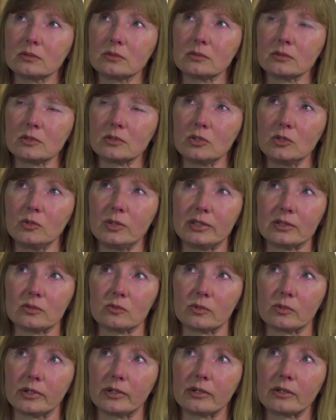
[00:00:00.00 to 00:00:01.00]
to his
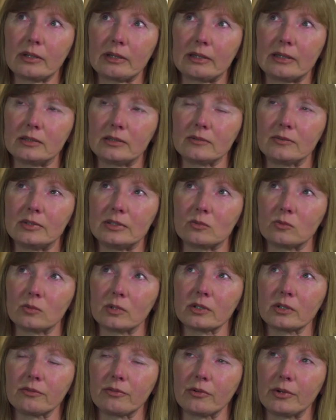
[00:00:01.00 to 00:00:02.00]
work and his
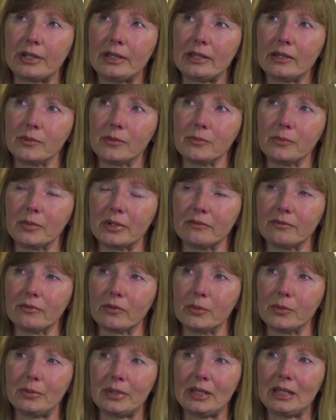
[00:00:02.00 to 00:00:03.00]
work for him, but
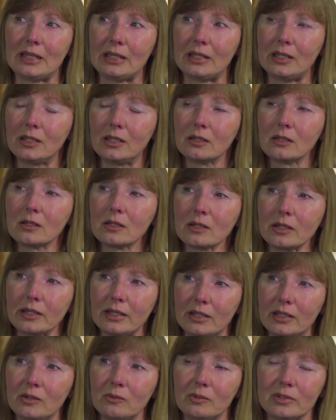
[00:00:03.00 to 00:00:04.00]
for me,
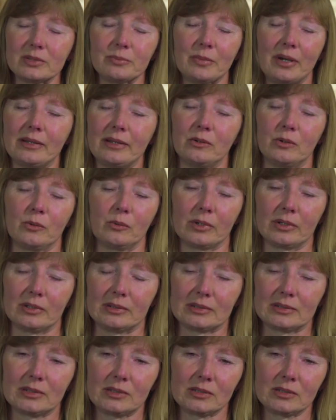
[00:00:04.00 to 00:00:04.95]
he was my whole world.